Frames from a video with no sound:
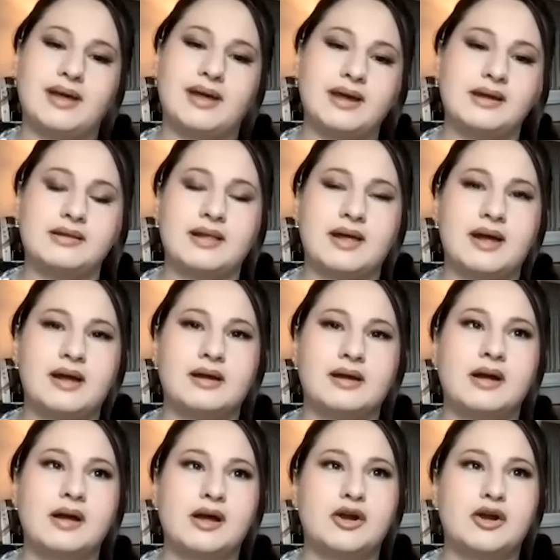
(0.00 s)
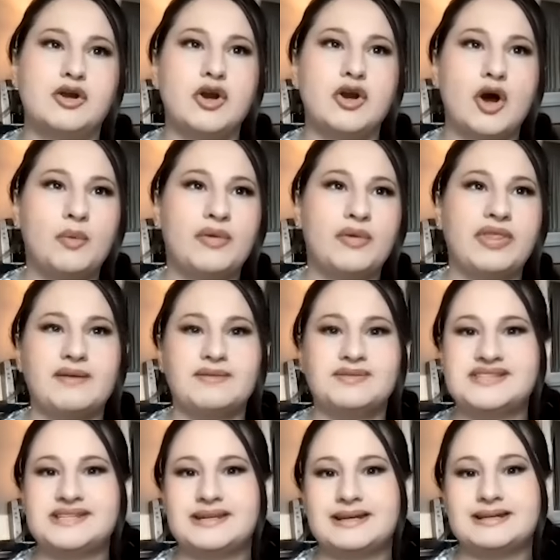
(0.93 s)
They they know what
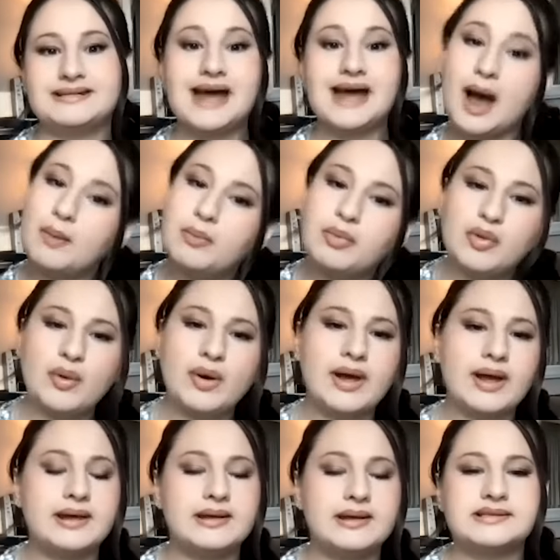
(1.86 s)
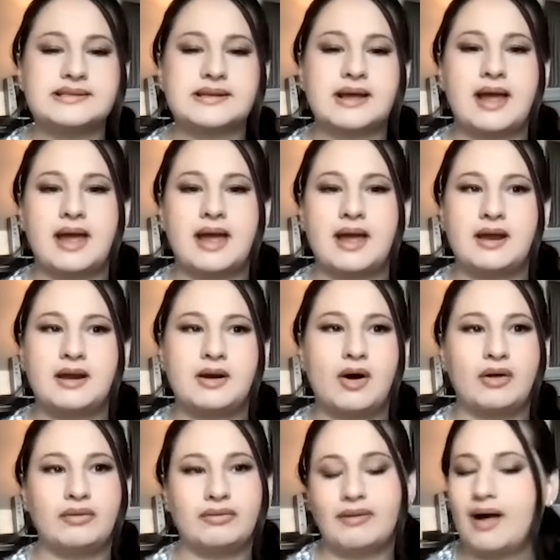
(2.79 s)
they've seen in tabloids and
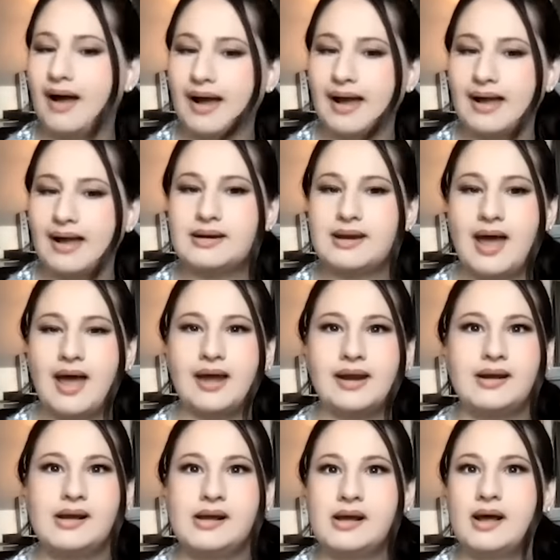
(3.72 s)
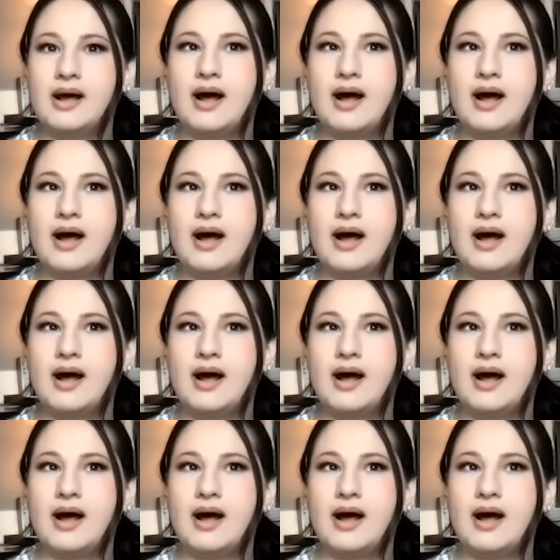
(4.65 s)
online and